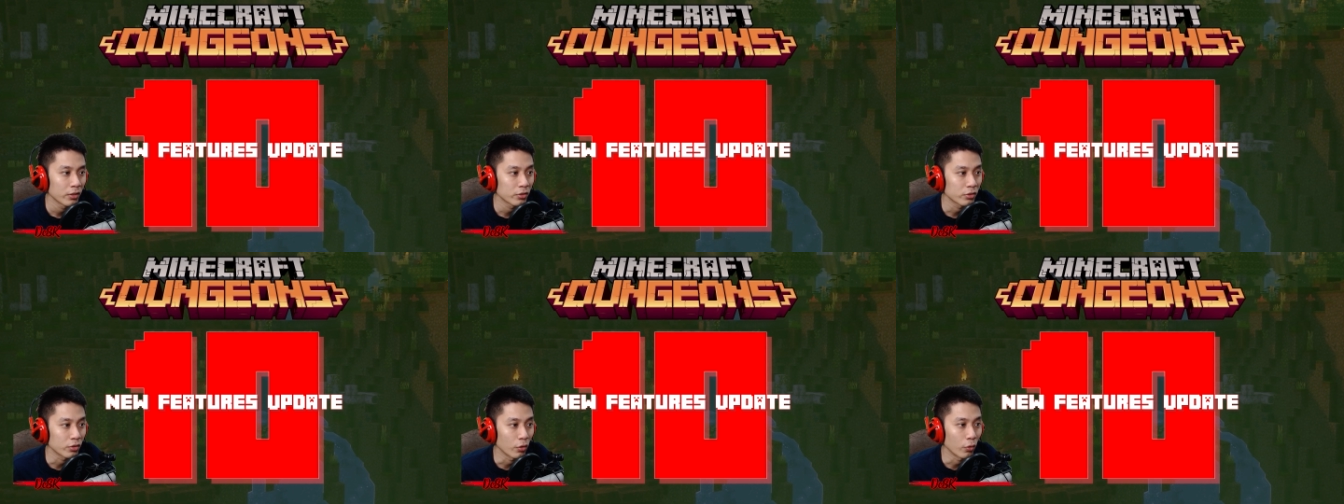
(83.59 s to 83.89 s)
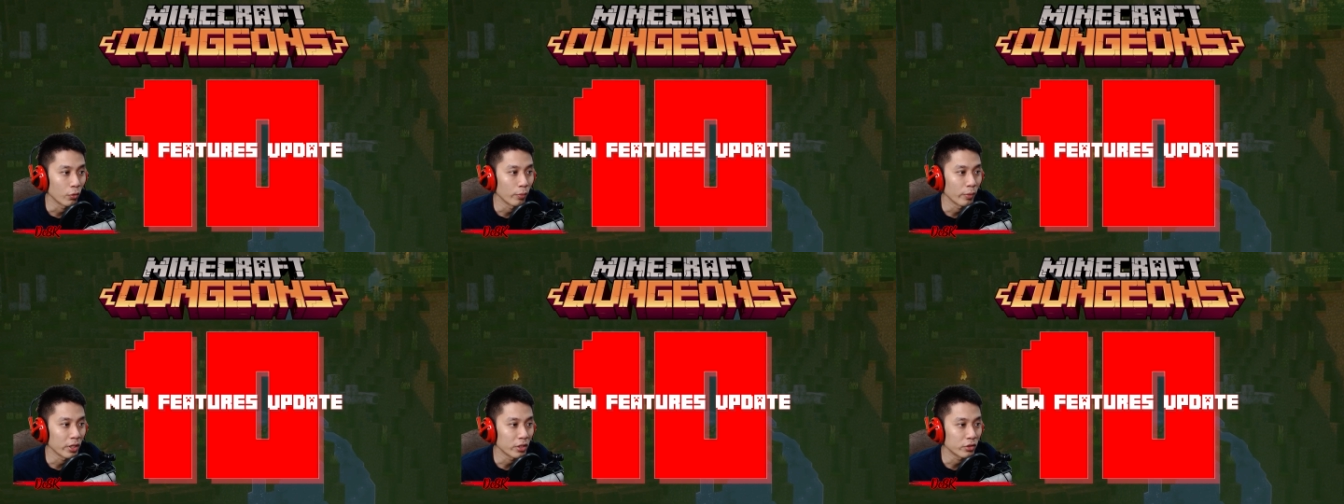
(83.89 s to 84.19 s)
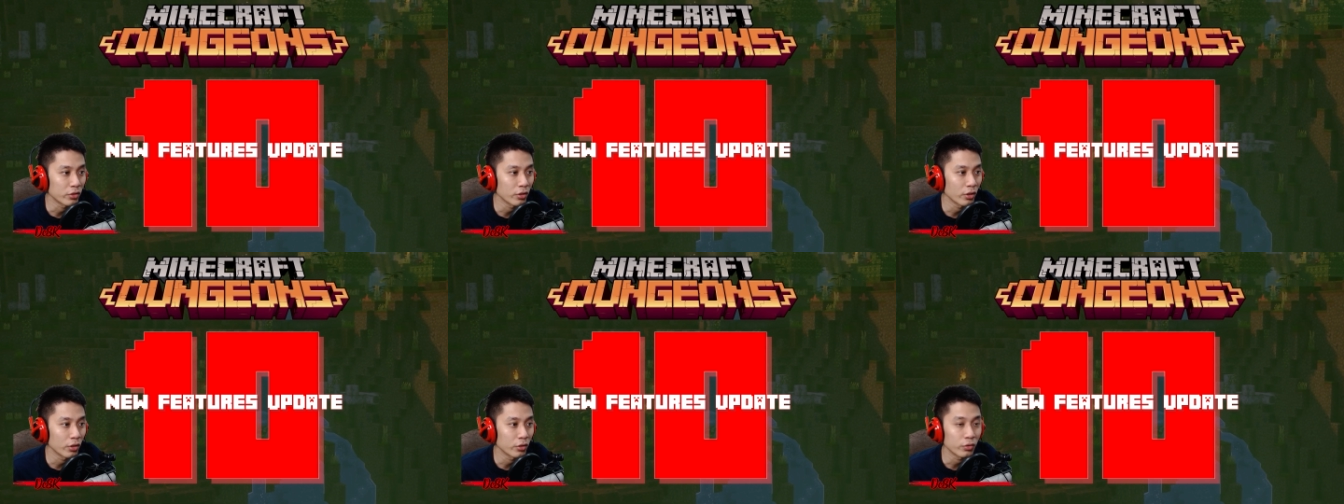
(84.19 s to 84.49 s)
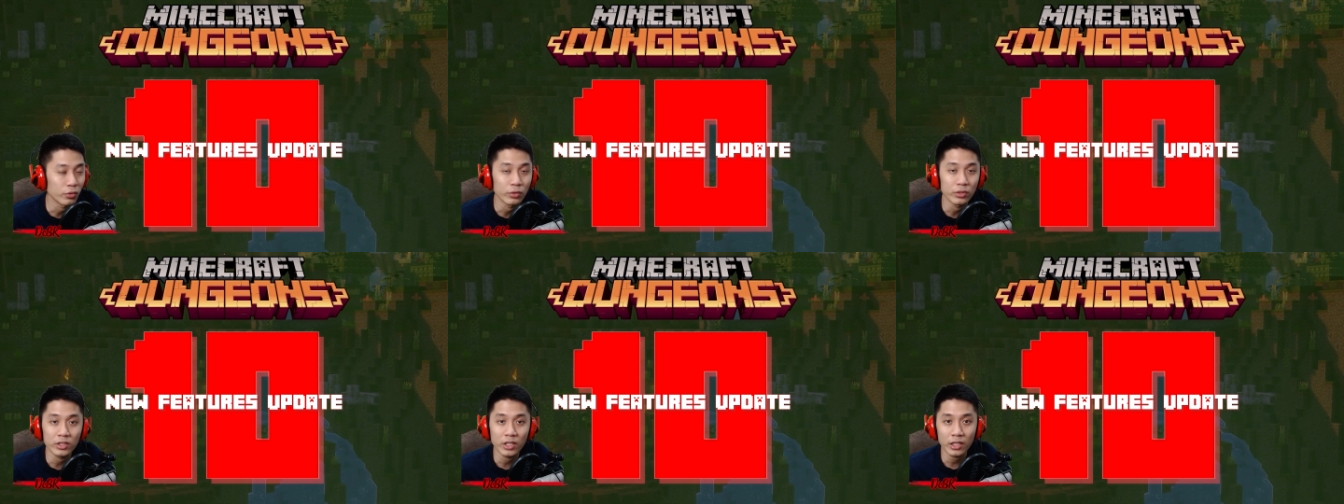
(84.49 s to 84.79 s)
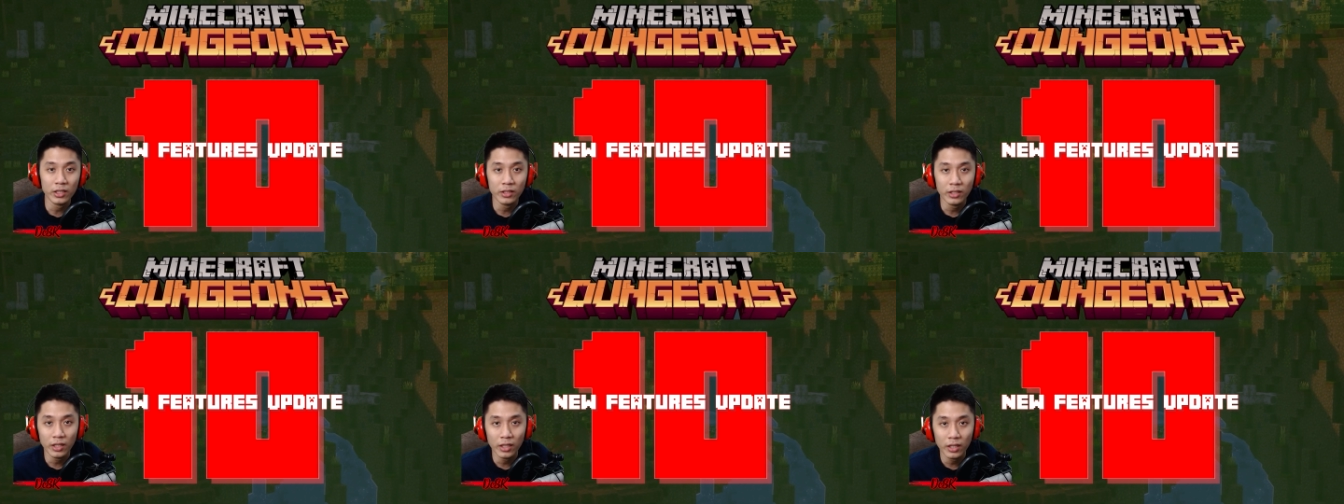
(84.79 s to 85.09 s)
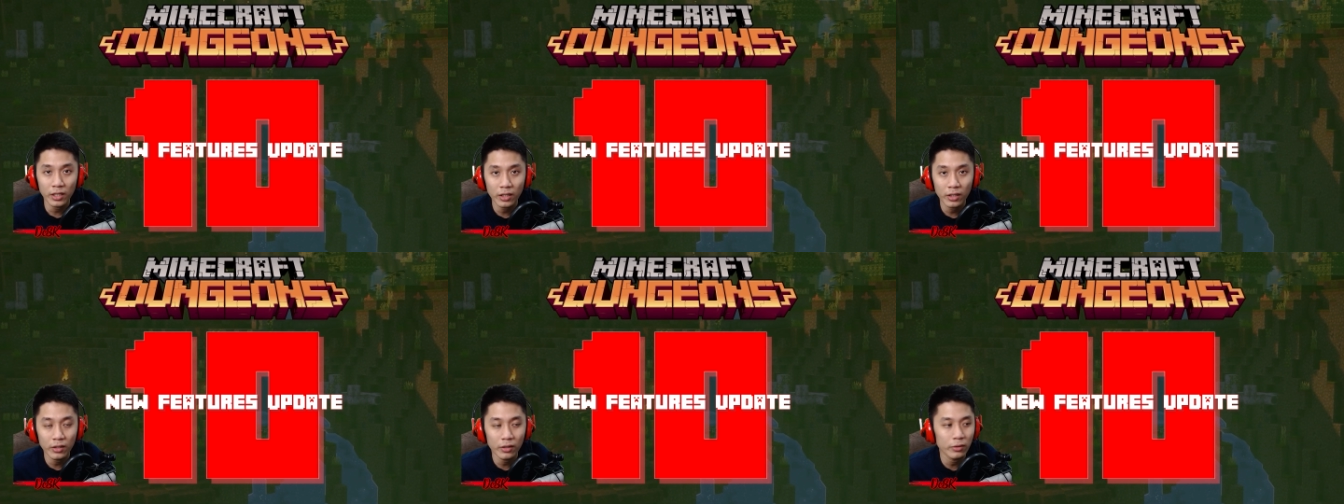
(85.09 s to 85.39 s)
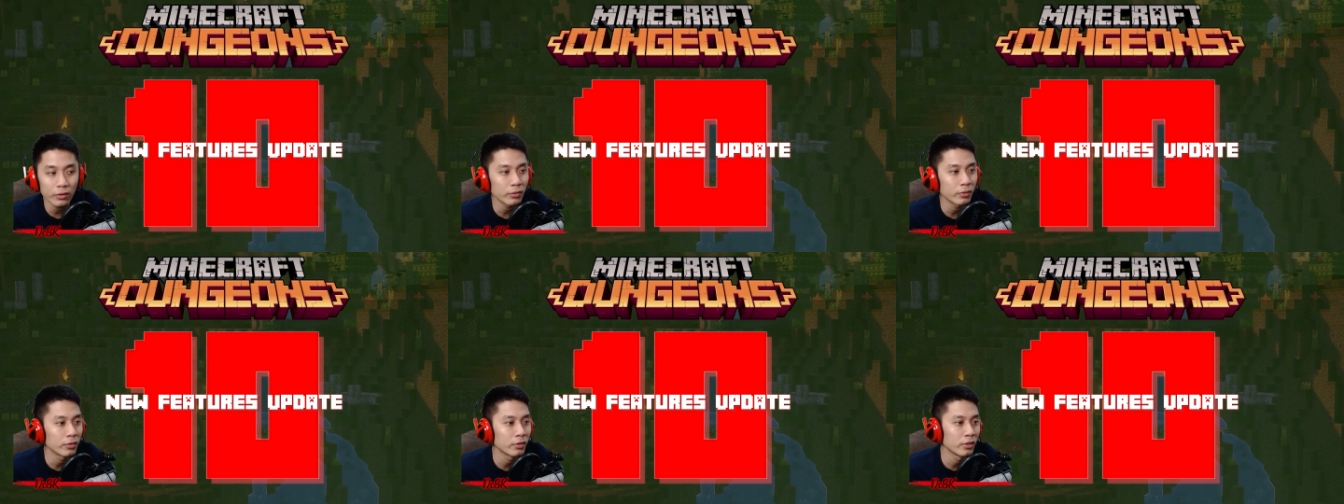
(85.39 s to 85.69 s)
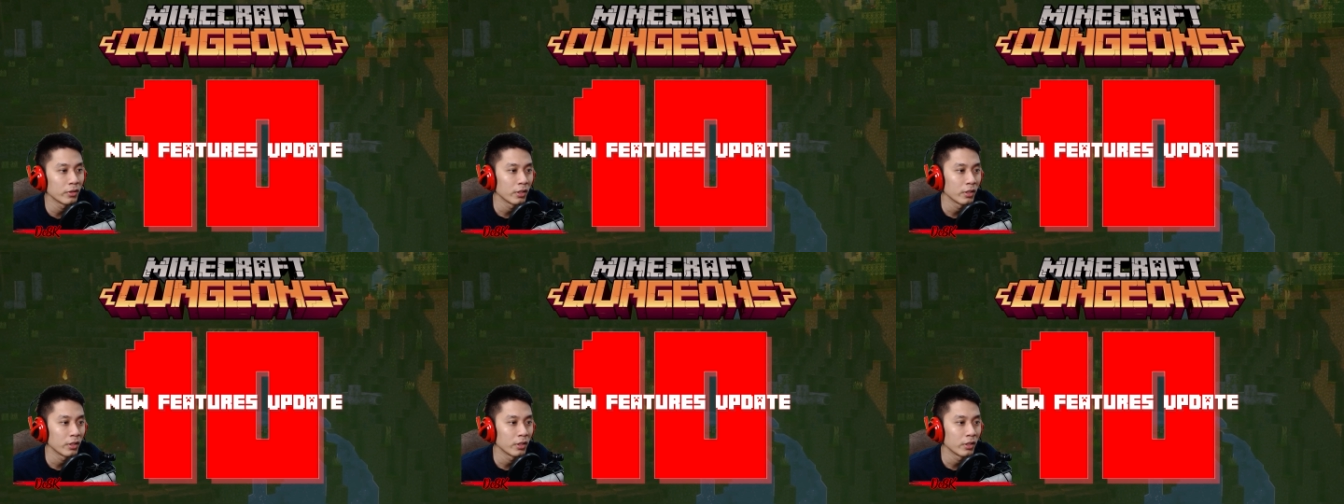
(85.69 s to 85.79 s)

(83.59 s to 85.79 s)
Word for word: so make sure to check that out